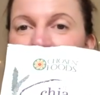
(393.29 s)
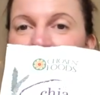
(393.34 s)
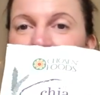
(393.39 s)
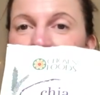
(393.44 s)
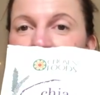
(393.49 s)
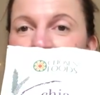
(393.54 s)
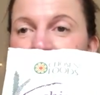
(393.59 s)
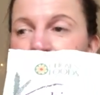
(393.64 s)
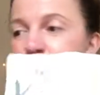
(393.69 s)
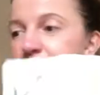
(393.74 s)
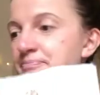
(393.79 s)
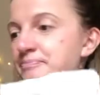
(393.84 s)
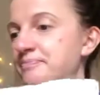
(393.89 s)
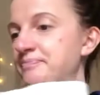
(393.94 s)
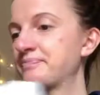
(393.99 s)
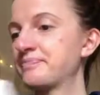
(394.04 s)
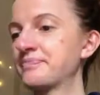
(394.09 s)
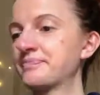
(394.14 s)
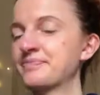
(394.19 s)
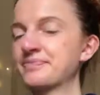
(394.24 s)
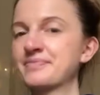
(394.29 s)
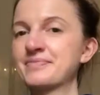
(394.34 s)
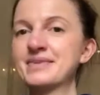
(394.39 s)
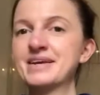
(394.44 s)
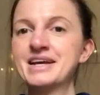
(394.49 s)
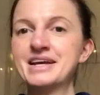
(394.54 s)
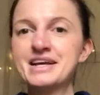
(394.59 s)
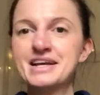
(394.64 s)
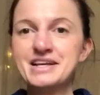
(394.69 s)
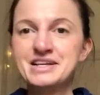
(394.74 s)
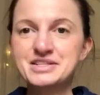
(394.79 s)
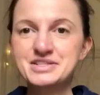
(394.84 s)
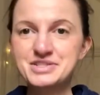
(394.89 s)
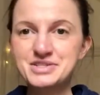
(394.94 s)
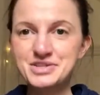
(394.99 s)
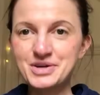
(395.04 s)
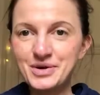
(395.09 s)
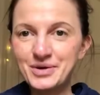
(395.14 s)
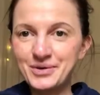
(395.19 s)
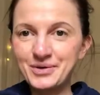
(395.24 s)
love them.
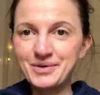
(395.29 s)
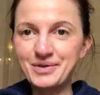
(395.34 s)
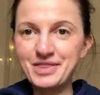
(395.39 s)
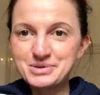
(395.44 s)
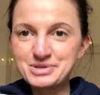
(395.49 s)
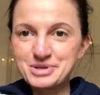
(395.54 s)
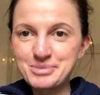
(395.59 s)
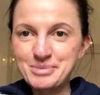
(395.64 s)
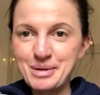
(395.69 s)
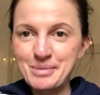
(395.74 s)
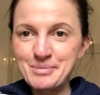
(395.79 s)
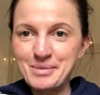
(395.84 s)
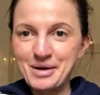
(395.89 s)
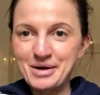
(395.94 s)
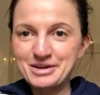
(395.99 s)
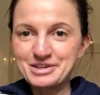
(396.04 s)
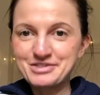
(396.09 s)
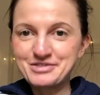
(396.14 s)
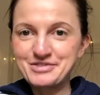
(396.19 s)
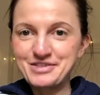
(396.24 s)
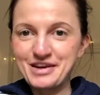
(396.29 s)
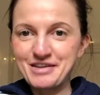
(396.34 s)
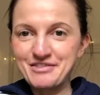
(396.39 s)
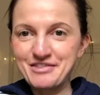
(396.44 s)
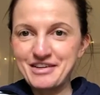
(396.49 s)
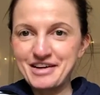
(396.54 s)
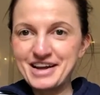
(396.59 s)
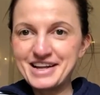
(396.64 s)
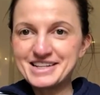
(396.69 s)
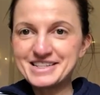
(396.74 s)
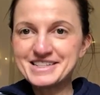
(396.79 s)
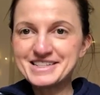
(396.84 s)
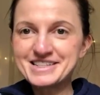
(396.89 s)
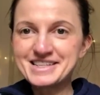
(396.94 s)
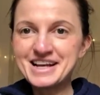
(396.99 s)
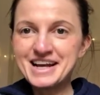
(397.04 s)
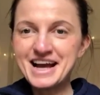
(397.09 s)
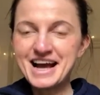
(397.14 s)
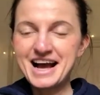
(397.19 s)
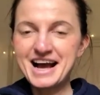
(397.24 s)
So those are my March
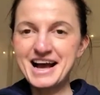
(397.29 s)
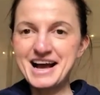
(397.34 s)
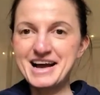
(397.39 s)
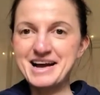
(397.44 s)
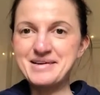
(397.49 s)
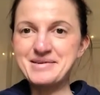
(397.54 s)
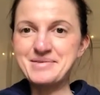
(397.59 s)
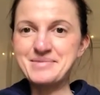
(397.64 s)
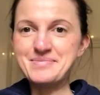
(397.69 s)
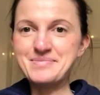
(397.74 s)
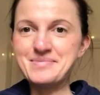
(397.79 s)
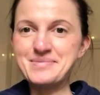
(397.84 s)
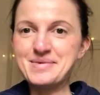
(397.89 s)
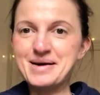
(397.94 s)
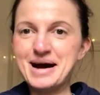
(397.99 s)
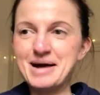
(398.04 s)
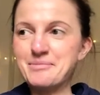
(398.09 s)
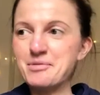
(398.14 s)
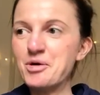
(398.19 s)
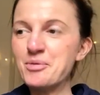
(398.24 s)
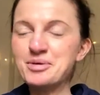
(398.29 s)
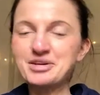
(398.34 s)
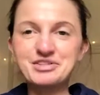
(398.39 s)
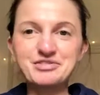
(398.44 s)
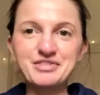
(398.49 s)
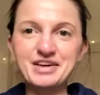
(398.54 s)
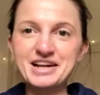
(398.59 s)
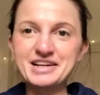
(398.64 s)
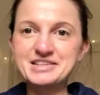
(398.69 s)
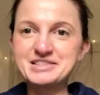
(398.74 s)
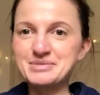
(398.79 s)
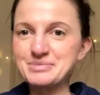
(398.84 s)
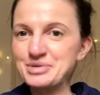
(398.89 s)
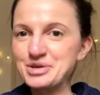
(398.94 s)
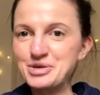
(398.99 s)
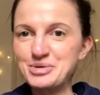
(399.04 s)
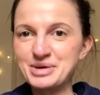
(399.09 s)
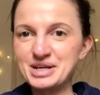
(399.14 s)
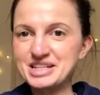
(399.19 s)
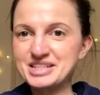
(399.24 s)
favourites. I'm hoping to find some
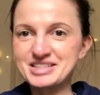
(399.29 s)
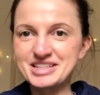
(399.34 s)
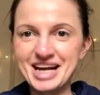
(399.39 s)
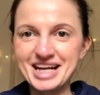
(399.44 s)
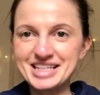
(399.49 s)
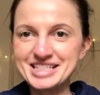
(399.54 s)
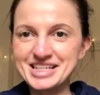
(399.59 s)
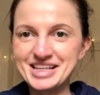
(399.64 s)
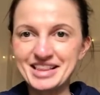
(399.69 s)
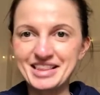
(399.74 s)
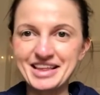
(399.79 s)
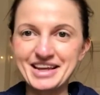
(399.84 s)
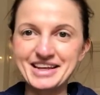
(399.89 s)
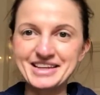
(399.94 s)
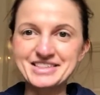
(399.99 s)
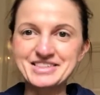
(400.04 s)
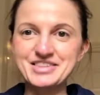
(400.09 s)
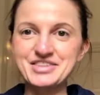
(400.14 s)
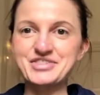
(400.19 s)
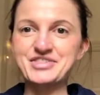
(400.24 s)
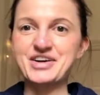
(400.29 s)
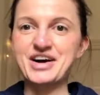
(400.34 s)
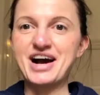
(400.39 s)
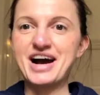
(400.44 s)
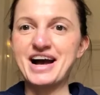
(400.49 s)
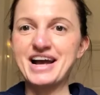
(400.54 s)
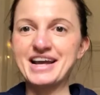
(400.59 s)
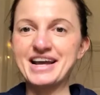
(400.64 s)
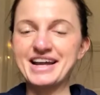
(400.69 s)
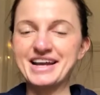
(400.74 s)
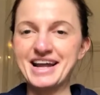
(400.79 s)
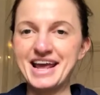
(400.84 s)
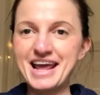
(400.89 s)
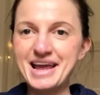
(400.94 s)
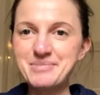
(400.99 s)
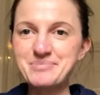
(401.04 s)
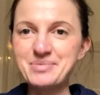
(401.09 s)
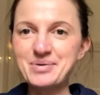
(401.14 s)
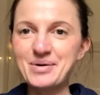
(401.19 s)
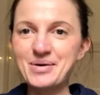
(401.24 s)
new exciting things to try in
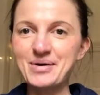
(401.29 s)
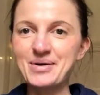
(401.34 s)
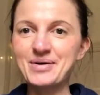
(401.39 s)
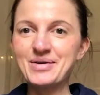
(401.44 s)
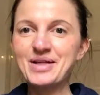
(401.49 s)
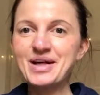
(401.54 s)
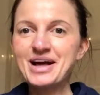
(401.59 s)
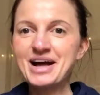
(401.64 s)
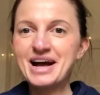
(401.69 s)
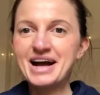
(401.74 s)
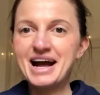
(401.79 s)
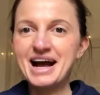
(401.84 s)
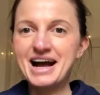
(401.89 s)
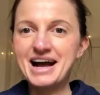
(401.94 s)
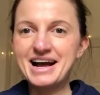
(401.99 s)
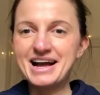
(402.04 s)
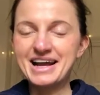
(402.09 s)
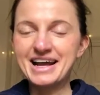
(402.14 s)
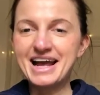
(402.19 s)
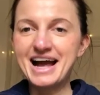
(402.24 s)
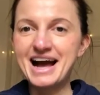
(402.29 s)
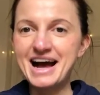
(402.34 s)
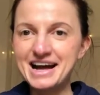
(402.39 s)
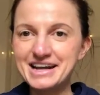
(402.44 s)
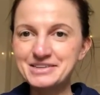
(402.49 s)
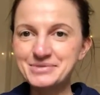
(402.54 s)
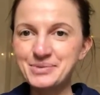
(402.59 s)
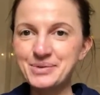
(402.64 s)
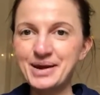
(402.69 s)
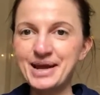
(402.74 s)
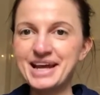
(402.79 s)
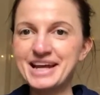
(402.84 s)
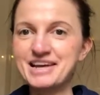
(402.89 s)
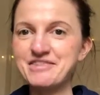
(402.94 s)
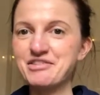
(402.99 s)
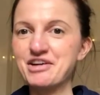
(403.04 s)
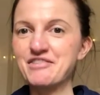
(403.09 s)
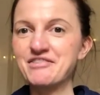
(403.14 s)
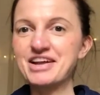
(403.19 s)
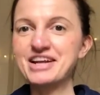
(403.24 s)
April. Can't wait.
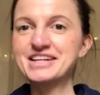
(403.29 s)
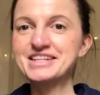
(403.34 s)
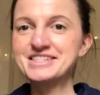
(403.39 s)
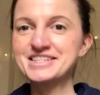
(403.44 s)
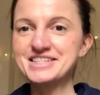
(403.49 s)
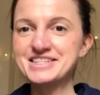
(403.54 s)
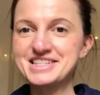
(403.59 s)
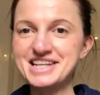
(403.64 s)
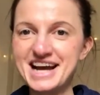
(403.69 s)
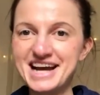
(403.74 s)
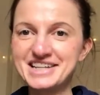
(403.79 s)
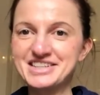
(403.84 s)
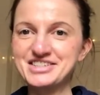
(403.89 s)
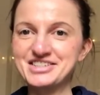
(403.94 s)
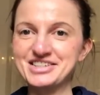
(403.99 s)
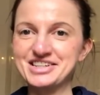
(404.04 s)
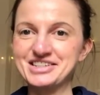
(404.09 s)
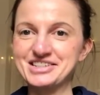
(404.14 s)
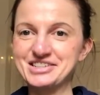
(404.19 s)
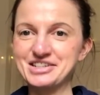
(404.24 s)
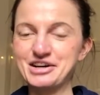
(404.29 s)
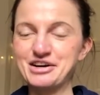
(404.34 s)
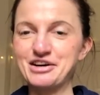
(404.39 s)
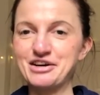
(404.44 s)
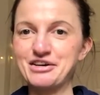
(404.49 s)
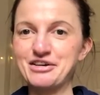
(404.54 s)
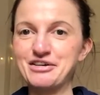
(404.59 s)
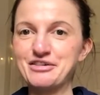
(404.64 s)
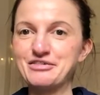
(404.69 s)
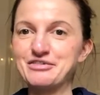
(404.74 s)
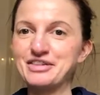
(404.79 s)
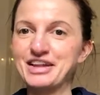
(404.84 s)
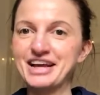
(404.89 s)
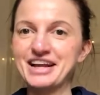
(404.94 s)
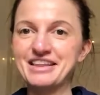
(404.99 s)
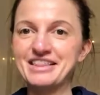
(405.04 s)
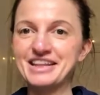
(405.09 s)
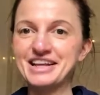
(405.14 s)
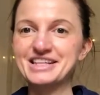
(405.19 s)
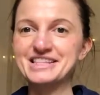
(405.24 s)
If you have any suggestions of
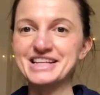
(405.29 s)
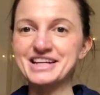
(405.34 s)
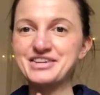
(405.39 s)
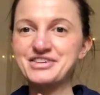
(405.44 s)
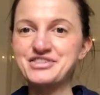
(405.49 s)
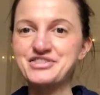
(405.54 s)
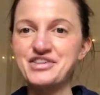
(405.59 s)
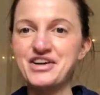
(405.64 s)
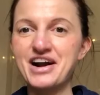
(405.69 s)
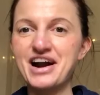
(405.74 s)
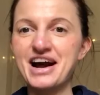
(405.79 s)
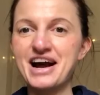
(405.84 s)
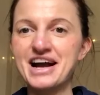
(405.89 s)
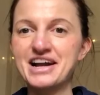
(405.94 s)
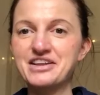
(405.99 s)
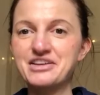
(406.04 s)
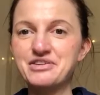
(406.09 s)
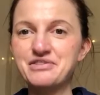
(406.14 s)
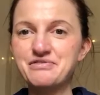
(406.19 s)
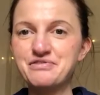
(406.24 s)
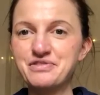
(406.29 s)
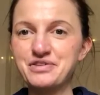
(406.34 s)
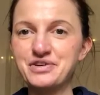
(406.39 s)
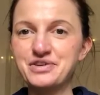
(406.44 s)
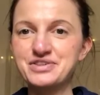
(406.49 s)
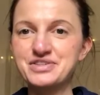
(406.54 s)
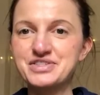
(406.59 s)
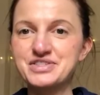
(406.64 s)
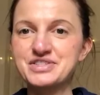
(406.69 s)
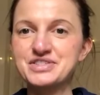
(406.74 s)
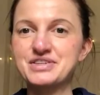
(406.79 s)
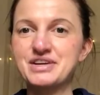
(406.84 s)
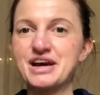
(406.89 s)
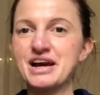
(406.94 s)
like things I could try, new food,